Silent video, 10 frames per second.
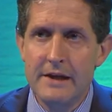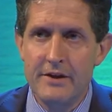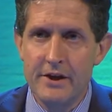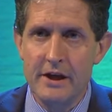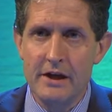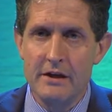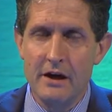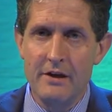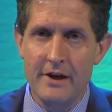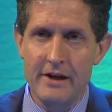
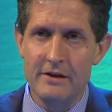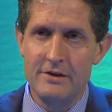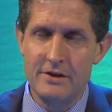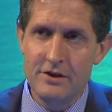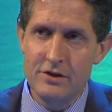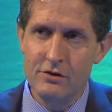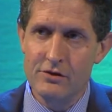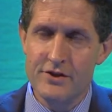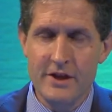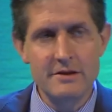that additional
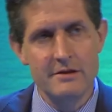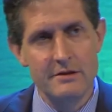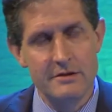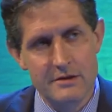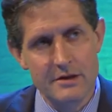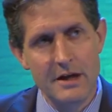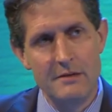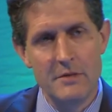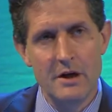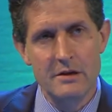sentence
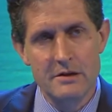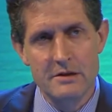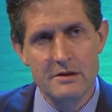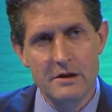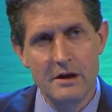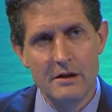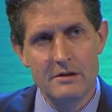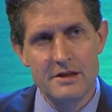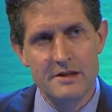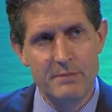in Mark's
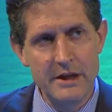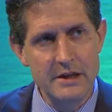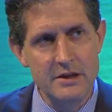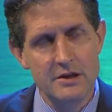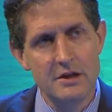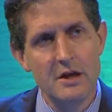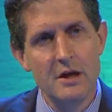speech,